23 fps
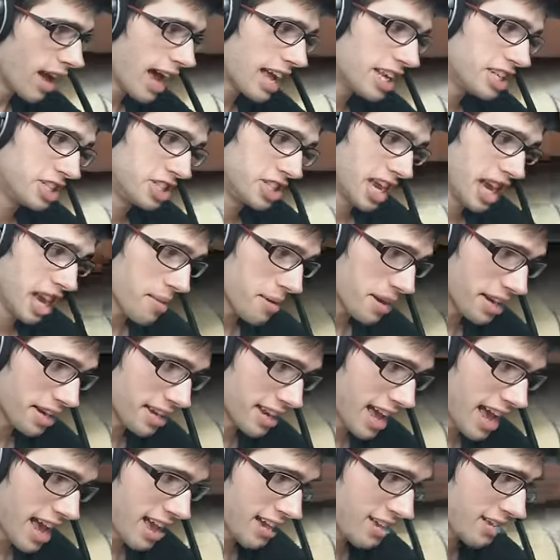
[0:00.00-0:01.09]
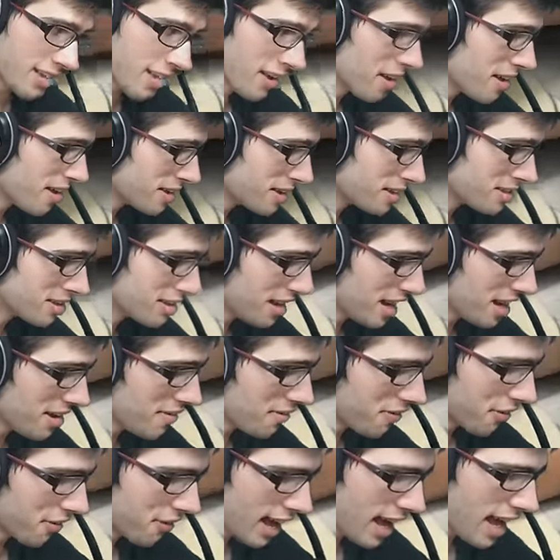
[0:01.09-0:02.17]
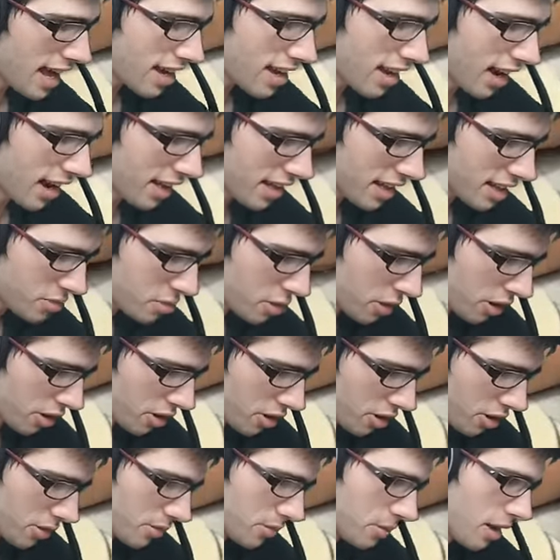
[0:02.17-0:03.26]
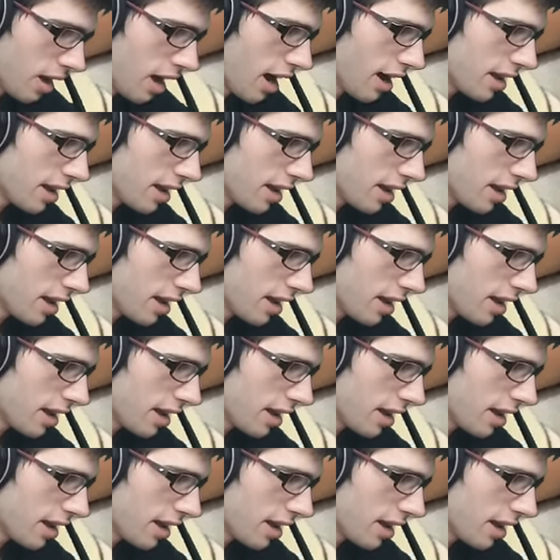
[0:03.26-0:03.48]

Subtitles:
a Gemming Net Team Flare card. That's pretty cool.